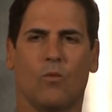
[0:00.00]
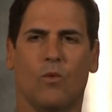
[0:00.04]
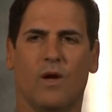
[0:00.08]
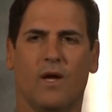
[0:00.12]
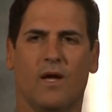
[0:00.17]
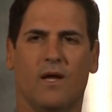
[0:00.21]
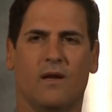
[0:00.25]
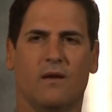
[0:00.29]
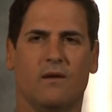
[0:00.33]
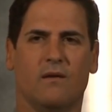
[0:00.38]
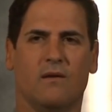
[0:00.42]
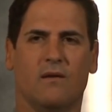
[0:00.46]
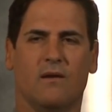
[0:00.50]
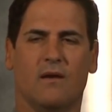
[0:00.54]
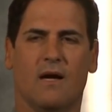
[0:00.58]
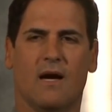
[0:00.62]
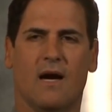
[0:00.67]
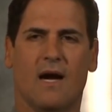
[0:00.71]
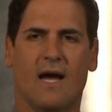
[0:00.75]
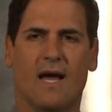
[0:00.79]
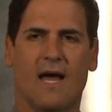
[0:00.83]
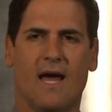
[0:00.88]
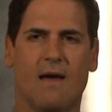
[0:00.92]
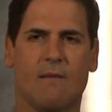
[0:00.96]
When
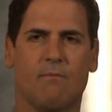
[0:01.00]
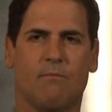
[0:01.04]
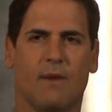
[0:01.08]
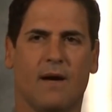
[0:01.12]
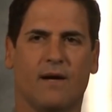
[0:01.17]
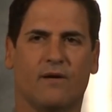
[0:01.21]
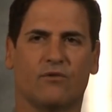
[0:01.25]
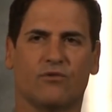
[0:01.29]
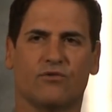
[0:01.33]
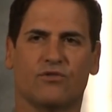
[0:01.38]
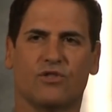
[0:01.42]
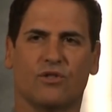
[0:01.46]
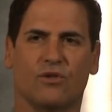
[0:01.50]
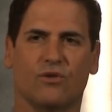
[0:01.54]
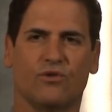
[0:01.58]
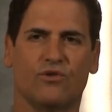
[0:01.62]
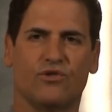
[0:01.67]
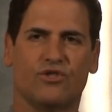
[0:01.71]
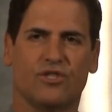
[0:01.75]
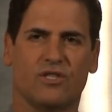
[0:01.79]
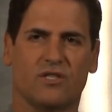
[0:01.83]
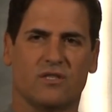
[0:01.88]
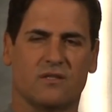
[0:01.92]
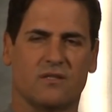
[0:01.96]
I had Micro
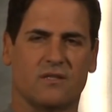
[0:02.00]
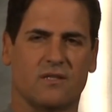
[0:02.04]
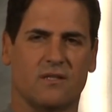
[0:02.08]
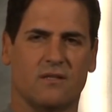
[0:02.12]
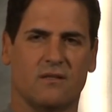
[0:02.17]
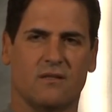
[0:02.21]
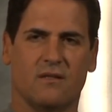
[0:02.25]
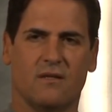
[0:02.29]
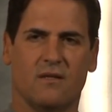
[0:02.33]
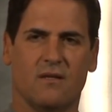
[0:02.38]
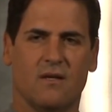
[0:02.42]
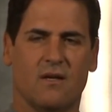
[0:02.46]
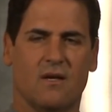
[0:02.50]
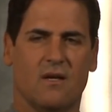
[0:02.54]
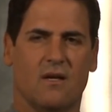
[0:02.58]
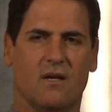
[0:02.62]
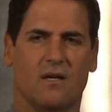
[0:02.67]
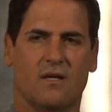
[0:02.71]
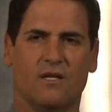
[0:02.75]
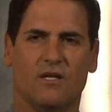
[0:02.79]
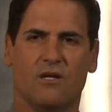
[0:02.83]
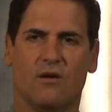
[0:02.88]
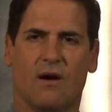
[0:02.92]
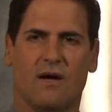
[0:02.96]
Solutions and,
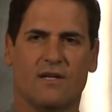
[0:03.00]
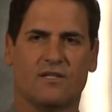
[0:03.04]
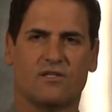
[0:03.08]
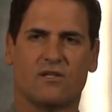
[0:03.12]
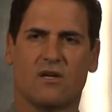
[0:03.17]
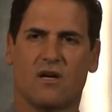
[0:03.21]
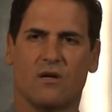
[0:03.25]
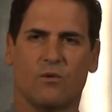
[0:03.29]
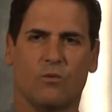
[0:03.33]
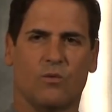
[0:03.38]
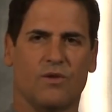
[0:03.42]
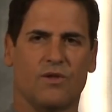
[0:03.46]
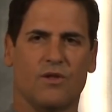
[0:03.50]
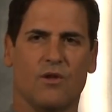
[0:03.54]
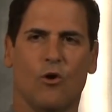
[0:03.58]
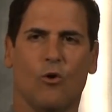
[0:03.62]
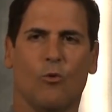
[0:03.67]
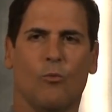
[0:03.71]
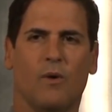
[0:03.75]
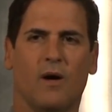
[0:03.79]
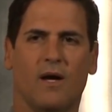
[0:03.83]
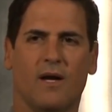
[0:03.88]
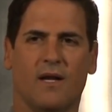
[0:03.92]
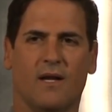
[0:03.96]
you know, I started with
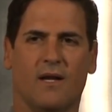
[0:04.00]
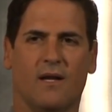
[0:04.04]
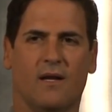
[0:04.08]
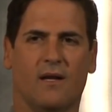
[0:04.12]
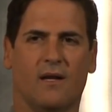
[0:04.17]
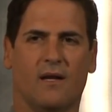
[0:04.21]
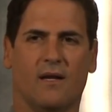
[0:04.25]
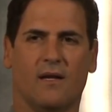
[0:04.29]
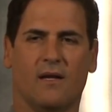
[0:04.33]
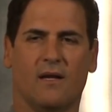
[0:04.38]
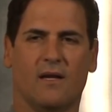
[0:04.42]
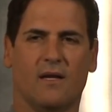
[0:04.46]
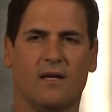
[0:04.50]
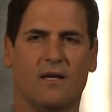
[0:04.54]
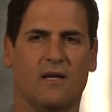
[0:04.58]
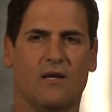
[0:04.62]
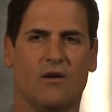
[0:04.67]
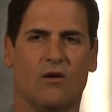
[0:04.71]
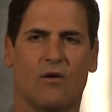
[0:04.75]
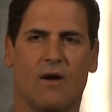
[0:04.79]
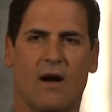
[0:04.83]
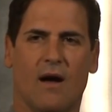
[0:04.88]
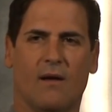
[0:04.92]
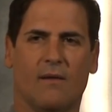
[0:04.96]
no money,
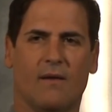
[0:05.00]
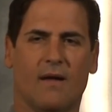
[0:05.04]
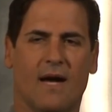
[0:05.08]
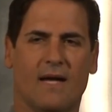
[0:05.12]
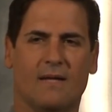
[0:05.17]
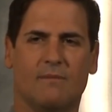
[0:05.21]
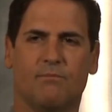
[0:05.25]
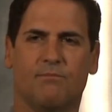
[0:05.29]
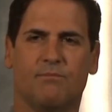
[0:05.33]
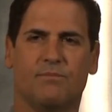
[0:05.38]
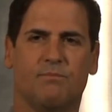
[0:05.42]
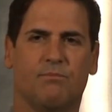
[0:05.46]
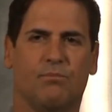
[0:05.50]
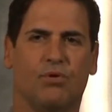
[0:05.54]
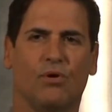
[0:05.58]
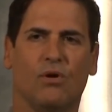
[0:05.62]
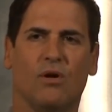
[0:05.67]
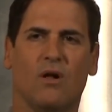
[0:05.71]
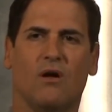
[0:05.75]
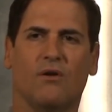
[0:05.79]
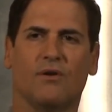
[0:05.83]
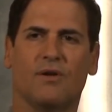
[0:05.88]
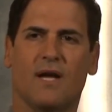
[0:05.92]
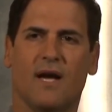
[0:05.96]
you know, I'd
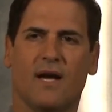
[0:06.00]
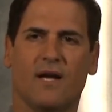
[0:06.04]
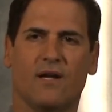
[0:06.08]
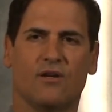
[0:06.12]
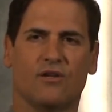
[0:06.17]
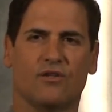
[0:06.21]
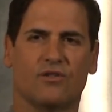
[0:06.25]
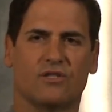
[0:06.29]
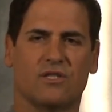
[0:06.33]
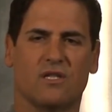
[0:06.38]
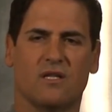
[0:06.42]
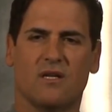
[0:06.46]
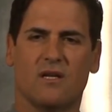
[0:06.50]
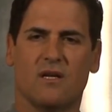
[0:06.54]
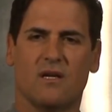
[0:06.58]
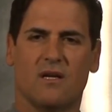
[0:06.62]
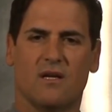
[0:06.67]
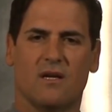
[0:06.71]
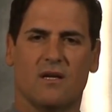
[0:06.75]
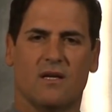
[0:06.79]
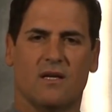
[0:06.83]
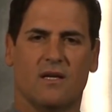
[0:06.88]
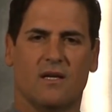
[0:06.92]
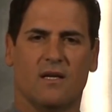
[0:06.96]
pull all-nighters
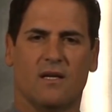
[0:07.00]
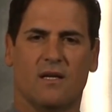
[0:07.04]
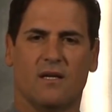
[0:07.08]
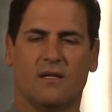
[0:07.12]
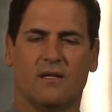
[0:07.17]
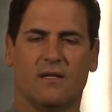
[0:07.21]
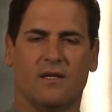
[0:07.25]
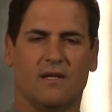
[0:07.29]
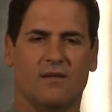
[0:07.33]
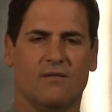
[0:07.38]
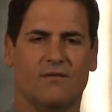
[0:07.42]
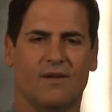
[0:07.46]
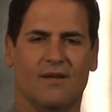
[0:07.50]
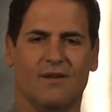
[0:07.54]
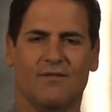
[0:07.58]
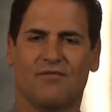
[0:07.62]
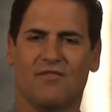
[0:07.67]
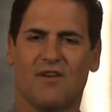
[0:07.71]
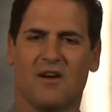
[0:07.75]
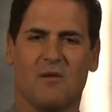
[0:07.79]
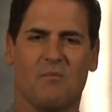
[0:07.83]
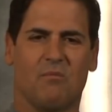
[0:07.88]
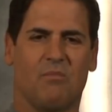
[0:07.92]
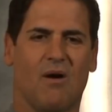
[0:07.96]

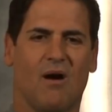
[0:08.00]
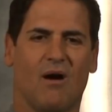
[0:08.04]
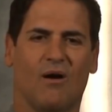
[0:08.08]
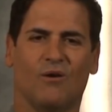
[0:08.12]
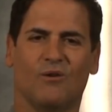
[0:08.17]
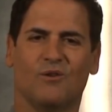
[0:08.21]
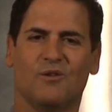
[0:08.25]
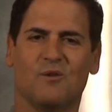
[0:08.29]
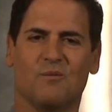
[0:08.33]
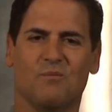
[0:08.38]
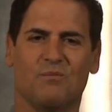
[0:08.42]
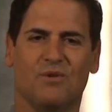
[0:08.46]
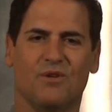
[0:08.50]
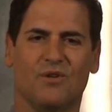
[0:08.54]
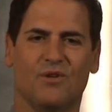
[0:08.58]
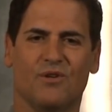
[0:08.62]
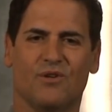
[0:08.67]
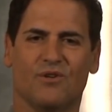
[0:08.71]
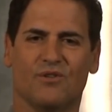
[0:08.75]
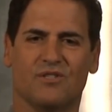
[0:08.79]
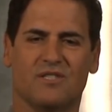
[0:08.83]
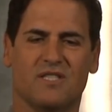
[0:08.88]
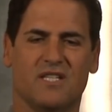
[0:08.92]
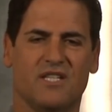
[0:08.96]
in front of borrowed
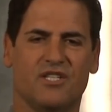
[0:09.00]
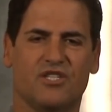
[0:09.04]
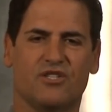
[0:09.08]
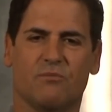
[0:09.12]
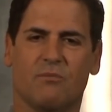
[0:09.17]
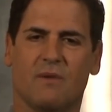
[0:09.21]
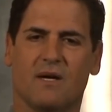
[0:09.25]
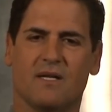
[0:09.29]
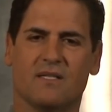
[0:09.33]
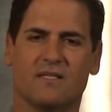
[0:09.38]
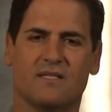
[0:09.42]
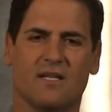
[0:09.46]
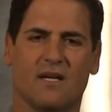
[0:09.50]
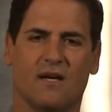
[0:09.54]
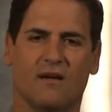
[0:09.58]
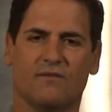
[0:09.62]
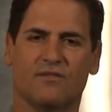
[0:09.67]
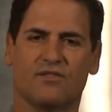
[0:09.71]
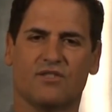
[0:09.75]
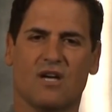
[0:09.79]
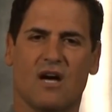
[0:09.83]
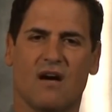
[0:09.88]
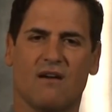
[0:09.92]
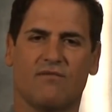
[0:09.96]
computers, teaching
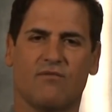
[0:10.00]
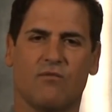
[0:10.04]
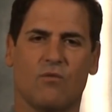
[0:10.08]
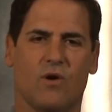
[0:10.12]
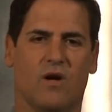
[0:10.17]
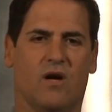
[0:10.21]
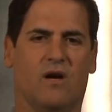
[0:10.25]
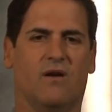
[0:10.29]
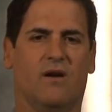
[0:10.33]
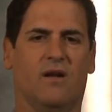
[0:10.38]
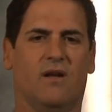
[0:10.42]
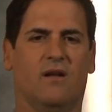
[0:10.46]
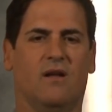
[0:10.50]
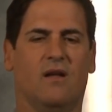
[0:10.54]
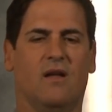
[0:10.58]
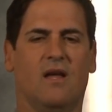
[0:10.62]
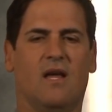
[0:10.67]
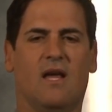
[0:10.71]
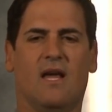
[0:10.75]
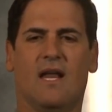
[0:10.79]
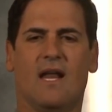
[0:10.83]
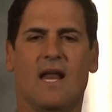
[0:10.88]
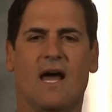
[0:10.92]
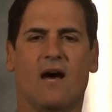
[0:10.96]
myself software
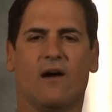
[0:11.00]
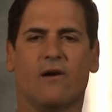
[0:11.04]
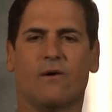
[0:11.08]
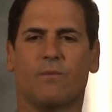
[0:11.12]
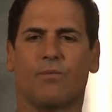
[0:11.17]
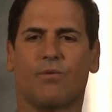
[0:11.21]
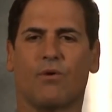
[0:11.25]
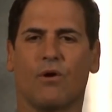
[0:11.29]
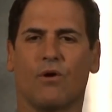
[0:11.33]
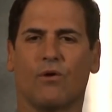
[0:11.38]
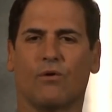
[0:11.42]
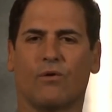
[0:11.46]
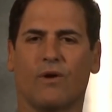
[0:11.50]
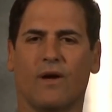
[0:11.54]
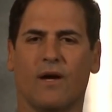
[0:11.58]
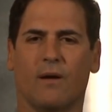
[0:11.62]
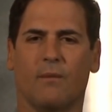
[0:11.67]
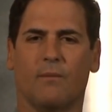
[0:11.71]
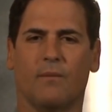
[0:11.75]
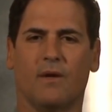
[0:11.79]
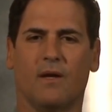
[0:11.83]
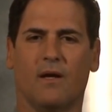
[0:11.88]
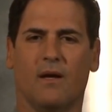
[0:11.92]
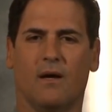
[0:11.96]
and how to
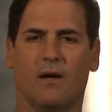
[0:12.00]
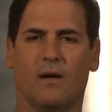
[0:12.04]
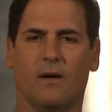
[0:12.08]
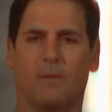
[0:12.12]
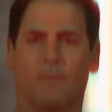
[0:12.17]
program.